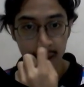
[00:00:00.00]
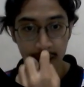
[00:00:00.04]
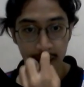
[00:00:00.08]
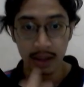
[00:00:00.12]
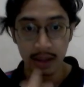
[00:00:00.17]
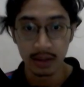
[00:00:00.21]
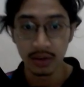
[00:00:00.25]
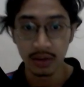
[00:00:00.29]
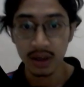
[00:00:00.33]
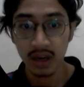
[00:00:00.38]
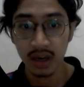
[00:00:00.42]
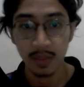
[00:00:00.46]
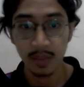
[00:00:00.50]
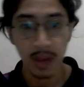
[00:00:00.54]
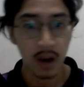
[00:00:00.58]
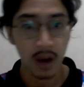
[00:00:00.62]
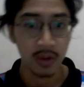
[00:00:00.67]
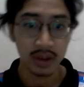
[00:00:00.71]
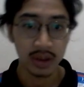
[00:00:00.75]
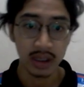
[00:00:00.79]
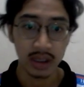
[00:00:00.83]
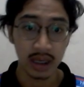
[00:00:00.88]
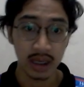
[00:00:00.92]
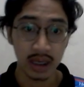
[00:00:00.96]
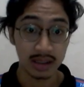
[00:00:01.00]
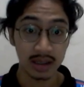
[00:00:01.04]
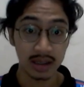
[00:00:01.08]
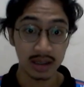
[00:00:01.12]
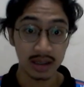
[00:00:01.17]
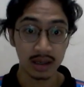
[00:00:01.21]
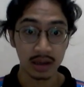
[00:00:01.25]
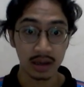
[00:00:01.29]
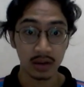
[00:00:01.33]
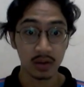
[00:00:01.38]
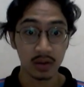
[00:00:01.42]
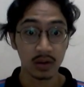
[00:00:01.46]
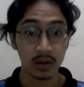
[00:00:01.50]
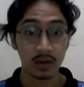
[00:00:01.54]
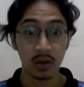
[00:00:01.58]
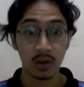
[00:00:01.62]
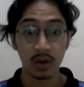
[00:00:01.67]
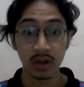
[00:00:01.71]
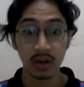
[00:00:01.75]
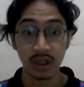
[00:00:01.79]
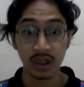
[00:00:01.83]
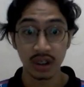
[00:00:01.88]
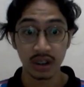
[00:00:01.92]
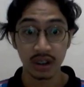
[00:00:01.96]
To keep our testing
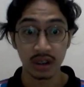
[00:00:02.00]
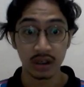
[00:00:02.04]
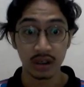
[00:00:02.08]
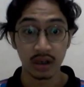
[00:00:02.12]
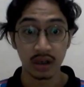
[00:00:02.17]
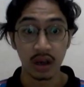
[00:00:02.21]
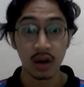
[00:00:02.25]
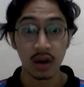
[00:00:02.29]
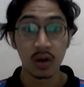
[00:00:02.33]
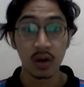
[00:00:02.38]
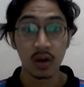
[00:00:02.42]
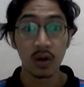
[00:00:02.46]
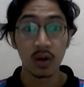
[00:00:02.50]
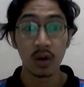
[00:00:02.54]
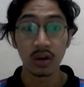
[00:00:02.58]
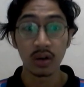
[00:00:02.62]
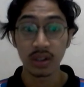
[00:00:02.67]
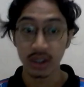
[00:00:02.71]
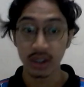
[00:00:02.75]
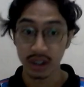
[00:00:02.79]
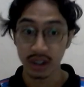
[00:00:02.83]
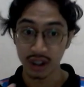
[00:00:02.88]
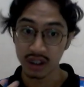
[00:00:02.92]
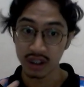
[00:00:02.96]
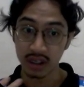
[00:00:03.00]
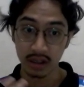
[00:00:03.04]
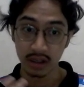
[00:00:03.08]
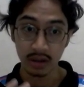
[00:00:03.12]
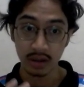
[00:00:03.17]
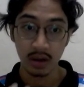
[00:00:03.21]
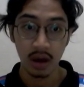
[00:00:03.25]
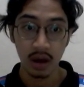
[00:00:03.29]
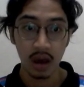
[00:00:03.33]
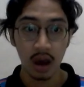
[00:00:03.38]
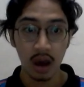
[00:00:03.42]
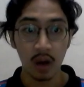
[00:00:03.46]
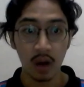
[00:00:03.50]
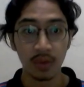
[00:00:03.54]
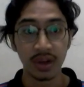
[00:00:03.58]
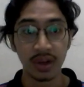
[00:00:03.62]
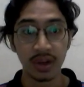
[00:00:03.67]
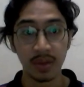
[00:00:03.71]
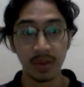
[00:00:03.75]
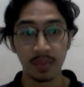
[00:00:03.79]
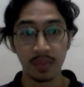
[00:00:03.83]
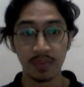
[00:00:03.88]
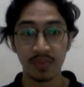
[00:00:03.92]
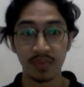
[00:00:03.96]
condition consistent with
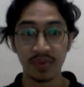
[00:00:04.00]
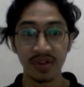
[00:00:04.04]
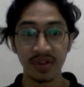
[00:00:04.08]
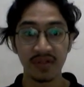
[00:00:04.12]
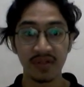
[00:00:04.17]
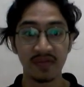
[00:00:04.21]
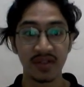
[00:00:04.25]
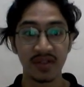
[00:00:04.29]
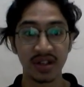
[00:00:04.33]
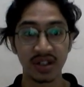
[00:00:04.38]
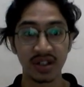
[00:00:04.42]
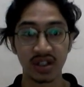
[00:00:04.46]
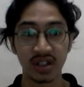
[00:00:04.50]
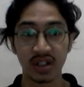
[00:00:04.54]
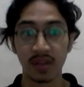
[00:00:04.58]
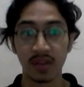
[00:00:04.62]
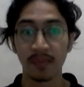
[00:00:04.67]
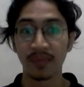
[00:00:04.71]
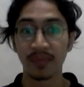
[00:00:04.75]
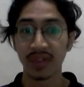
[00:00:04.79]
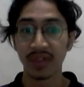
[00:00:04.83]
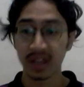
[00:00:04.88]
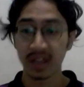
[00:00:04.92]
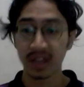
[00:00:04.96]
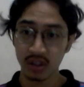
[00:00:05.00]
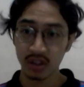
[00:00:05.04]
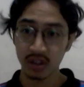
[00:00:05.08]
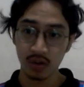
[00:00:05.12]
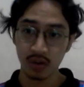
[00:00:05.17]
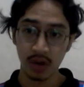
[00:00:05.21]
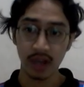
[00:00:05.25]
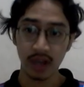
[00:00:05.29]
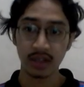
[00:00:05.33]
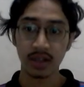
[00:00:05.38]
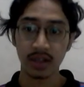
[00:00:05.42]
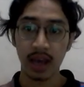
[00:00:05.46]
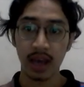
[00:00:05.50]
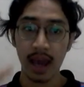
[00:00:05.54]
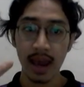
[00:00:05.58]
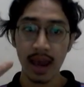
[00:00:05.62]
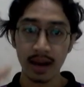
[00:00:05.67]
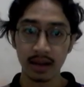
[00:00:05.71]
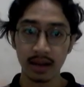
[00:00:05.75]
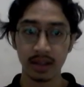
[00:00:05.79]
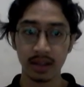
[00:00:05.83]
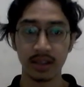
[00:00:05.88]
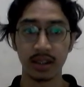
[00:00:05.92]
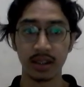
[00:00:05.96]
the previous stress
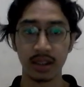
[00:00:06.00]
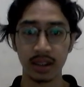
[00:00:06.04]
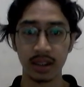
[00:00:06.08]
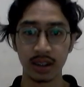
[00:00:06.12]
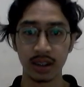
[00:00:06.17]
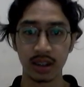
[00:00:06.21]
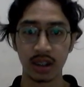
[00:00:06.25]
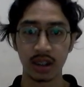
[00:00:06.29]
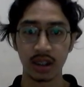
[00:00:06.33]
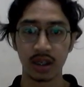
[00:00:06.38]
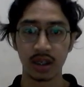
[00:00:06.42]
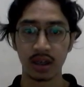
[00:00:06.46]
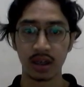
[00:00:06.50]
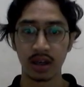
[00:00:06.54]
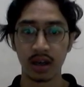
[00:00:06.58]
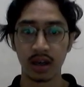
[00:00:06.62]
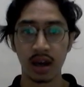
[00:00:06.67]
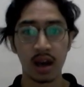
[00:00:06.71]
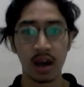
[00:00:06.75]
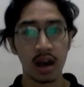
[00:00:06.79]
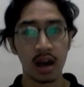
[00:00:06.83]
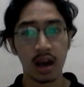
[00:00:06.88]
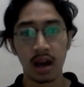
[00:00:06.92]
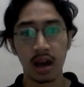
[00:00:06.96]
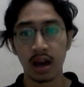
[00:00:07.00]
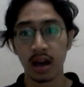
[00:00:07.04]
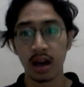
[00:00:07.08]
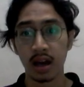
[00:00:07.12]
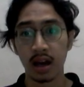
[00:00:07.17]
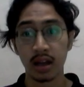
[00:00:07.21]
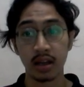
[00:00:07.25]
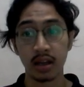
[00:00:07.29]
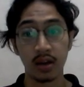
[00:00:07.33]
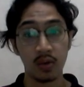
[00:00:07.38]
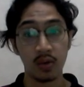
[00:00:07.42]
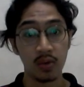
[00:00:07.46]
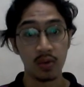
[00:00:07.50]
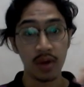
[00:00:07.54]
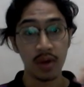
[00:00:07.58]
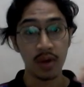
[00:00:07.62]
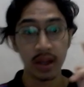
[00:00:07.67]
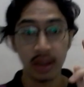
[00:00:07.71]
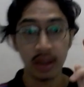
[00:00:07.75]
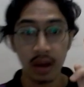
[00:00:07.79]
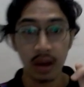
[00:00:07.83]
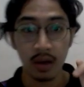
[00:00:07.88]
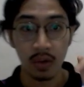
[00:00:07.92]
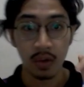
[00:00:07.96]
analysis, the red
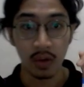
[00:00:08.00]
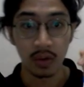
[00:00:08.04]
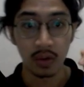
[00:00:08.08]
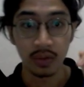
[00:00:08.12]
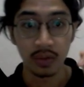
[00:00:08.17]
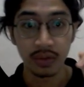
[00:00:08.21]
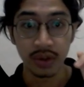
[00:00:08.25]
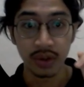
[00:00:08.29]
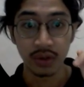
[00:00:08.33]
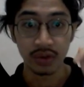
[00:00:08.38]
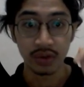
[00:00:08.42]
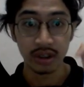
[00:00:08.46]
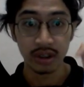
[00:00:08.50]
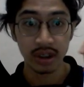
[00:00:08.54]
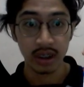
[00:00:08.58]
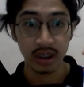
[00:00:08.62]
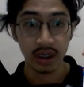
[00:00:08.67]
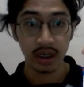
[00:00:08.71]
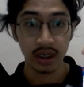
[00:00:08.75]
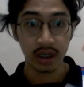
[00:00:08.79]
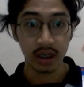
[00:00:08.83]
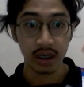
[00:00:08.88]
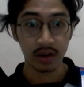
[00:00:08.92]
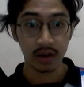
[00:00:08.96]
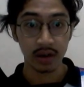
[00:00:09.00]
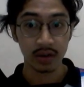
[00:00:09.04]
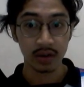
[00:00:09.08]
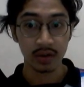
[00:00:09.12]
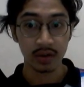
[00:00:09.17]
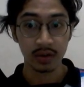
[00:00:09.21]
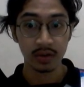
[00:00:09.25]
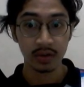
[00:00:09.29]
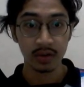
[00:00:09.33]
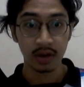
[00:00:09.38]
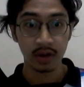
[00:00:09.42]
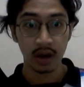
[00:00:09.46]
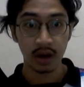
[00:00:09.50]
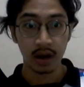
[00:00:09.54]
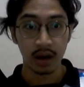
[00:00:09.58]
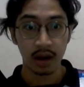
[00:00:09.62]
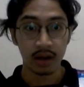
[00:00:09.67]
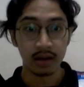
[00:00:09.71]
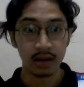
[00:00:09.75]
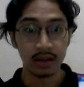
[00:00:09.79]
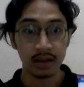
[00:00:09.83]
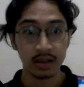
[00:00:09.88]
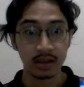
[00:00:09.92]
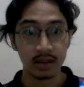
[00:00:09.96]
arrow you see here
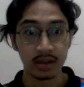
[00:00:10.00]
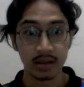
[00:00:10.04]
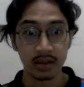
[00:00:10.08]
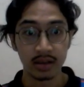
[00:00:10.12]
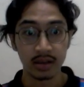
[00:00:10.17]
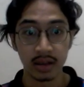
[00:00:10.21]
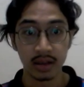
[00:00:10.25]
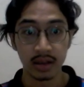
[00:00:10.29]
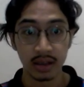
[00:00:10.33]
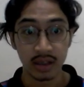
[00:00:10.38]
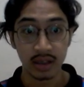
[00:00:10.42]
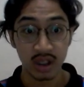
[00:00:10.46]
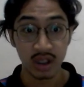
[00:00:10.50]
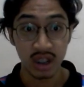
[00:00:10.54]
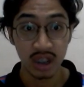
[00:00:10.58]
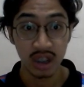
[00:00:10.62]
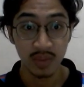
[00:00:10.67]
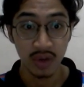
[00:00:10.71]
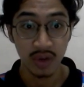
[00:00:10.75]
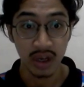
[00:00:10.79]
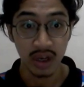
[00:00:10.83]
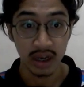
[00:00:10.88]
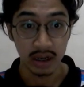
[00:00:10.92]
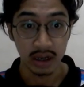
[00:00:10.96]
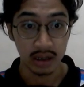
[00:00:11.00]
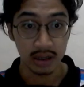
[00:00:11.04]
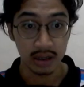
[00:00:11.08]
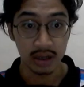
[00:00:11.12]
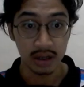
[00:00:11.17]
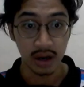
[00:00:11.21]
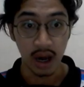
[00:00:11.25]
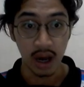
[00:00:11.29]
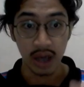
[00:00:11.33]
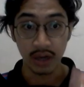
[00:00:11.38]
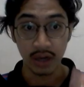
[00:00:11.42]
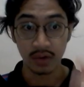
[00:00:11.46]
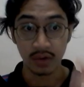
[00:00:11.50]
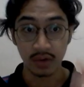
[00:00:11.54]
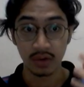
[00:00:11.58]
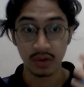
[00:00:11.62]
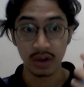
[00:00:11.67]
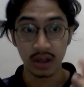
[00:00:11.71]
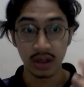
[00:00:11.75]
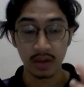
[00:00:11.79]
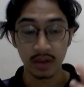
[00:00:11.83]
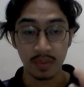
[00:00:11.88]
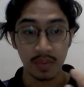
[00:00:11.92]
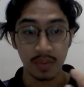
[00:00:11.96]
simulate the
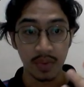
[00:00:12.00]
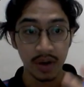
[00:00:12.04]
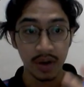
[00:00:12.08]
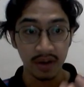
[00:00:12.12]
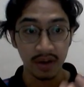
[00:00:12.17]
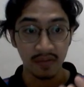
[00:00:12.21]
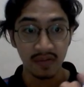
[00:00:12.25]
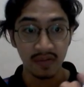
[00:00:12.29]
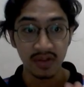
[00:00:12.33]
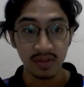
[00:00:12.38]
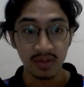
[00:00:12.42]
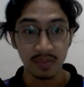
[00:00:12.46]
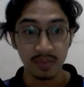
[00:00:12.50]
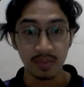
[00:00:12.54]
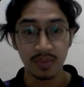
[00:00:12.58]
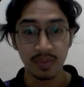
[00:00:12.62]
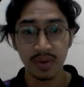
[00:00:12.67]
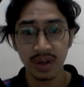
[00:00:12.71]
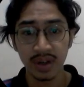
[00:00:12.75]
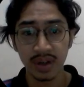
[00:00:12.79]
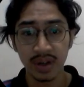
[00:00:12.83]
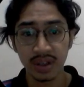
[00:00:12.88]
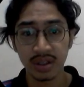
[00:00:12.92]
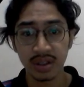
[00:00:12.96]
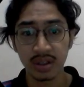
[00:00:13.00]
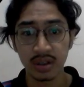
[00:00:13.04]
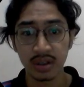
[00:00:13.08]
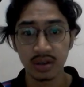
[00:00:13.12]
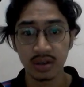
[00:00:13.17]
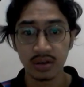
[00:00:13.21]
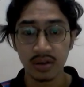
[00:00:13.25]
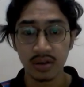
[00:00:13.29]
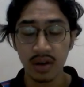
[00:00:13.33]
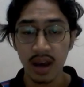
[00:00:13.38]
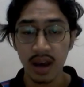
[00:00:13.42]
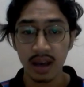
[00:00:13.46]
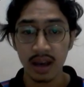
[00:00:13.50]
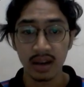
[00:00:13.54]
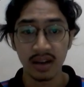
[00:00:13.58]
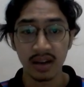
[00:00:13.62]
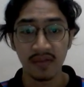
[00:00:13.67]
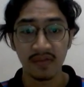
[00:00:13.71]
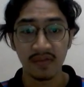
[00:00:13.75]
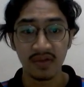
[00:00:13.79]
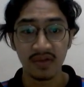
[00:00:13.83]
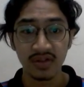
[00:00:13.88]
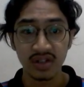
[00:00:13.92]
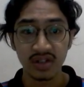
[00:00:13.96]
hydraulic brake fluid pressure directly
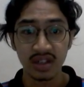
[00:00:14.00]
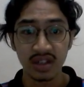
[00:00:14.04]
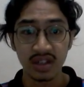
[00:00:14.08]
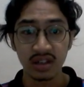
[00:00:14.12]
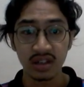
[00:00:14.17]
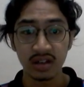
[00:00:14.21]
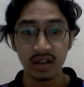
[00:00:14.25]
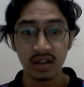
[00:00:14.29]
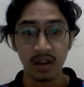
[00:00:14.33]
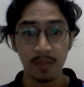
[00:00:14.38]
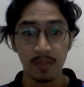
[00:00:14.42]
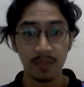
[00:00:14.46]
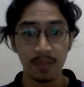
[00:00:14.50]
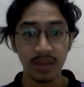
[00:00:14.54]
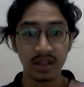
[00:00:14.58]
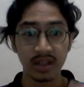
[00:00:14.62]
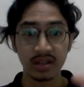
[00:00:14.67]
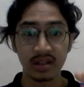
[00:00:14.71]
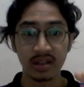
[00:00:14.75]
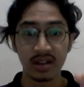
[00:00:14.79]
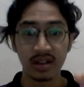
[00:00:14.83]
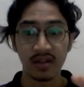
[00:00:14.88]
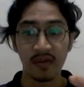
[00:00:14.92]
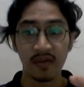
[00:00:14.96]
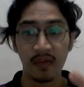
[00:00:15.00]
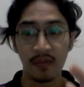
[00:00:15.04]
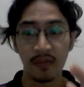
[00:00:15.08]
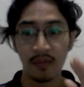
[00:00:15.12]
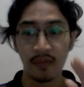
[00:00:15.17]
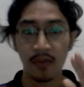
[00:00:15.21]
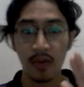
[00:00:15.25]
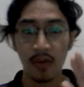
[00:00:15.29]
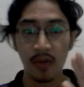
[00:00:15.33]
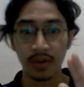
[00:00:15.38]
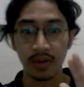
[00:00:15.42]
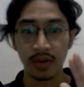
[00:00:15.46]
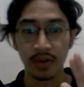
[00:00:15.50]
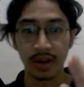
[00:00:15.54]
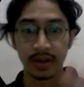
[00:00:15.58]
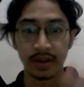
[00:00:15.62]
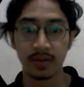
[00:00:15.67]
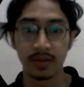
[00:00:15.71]
forcing the piston forward.